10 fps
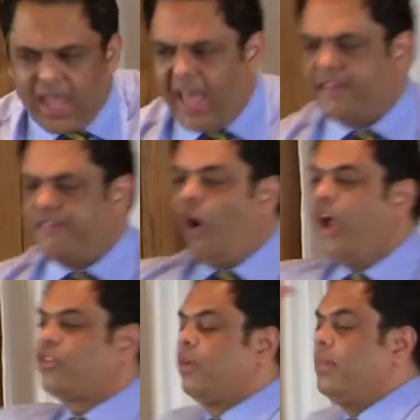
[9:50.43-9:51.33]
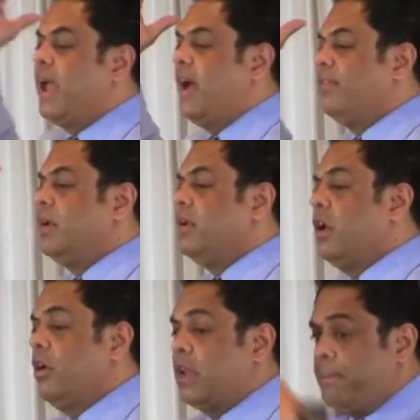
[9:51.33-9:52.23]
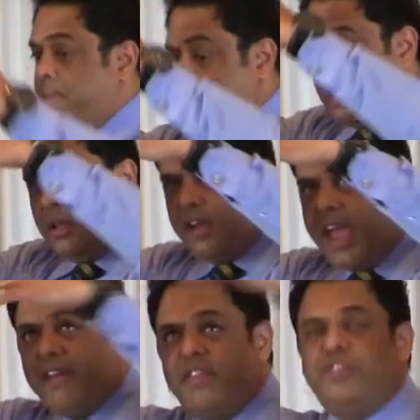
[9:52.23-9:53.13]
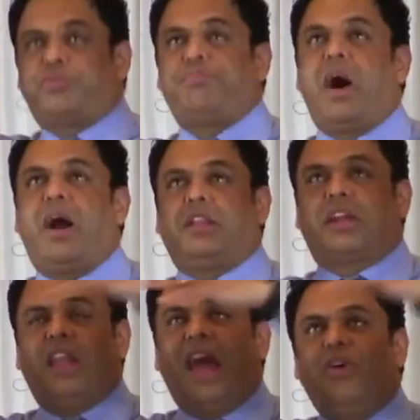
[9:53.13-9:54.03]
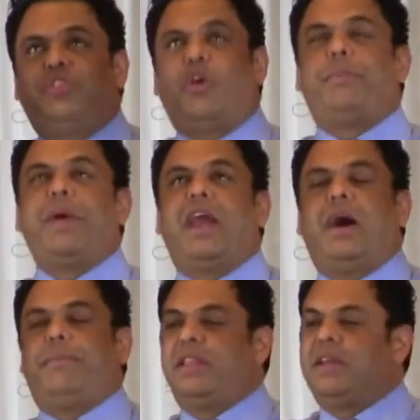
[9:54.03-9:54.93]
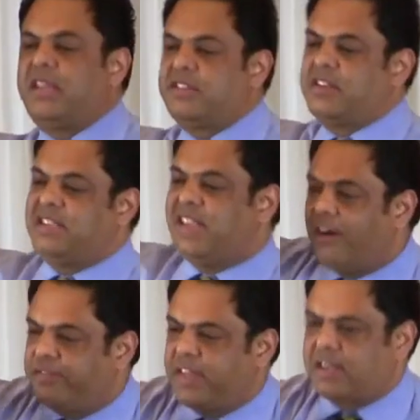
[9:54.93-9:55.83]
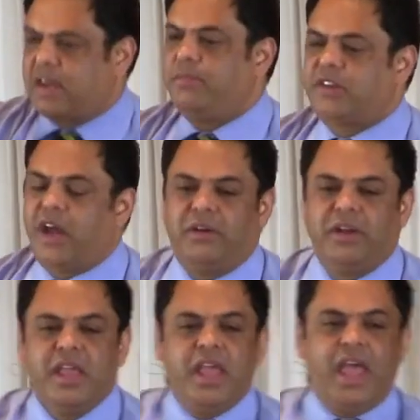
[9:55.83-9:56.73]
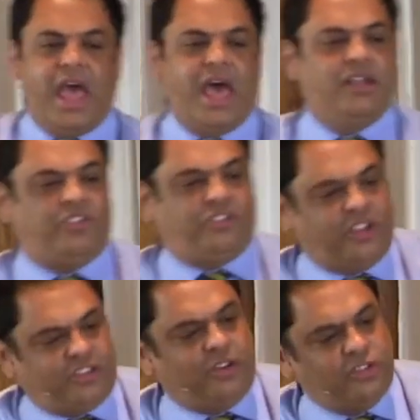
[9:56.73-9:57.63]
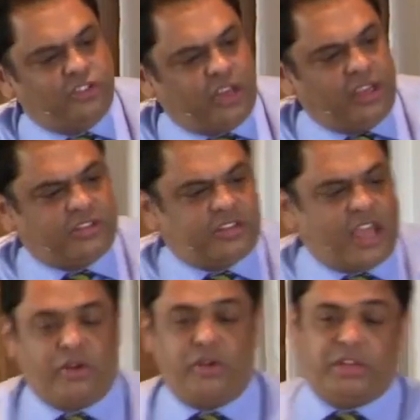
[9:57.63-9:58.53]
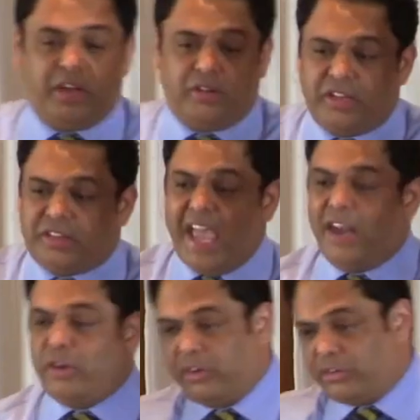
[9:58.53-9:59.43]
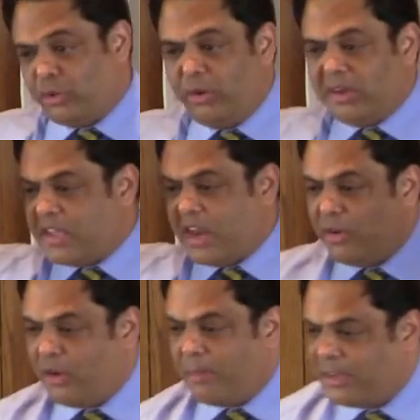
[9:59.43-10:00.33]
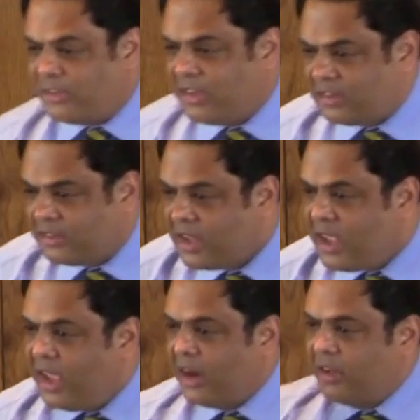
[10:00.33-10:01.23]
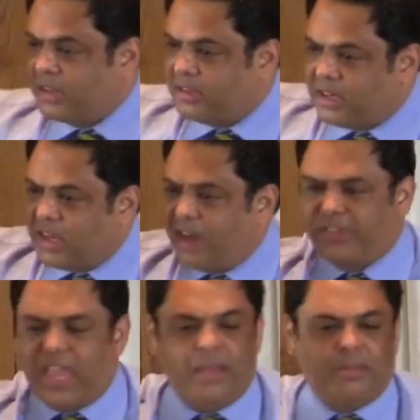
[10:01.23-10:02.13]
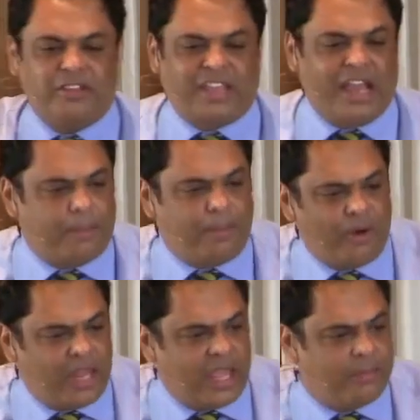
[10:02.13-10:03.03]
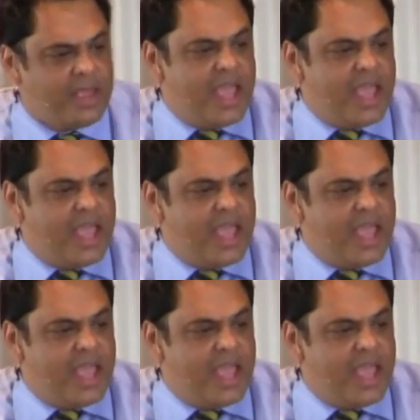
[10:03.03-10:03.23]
And the voice from heaven, you know, that, you know, the heavens part, the clouds open up, and there's a dove that comes down and sits on Jesus. I don't know whether on his head or shoulders, I don't know, but Jesus, you know, the dove came and sat upon him.